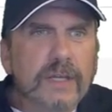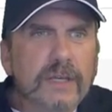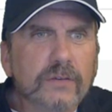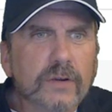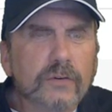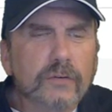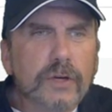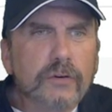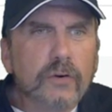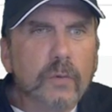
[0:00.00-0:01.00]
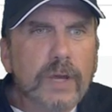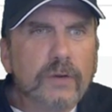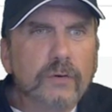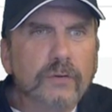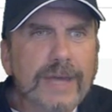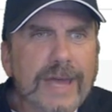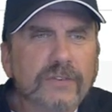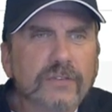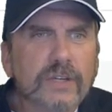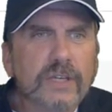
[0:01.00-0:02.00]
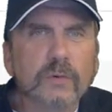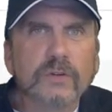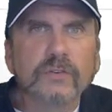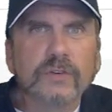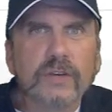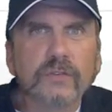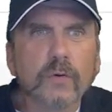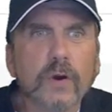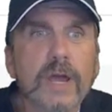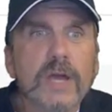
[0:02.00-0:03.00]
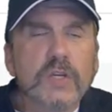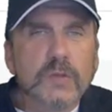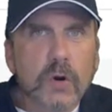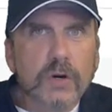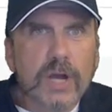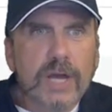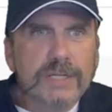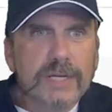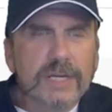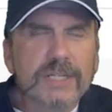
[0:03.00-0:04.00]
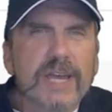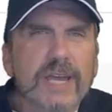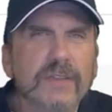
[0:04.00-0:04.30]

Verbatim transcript: The sort of traditional way is using SC, which stands for Spark Context.